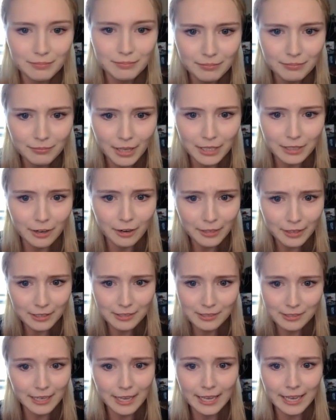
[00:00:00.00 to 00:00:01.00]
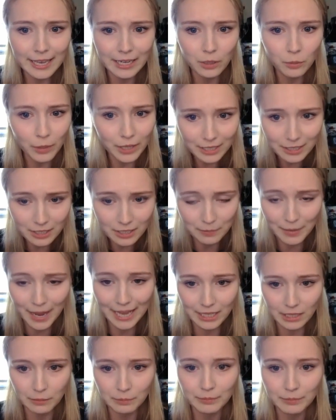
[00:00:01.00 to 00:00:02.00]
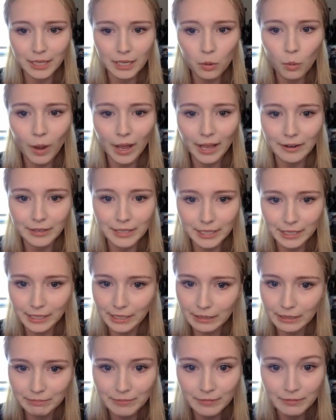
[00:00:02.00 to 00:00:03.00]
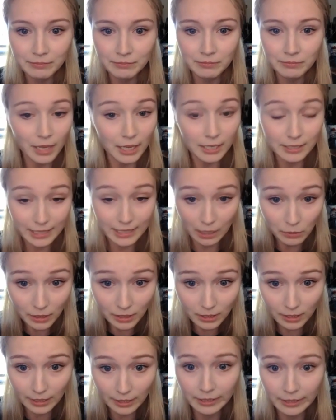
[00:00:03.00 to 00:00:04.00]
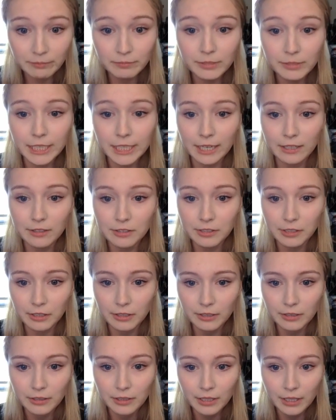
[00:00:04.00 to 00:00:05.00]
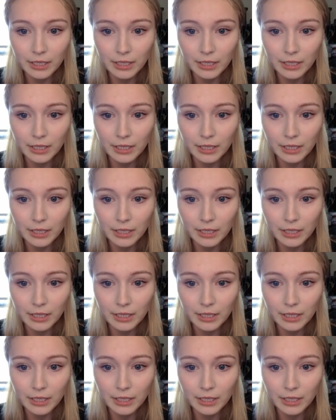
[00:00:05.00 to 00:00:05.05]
And are they singing any words, madam? Inquired he. Undoubtedly, she answered.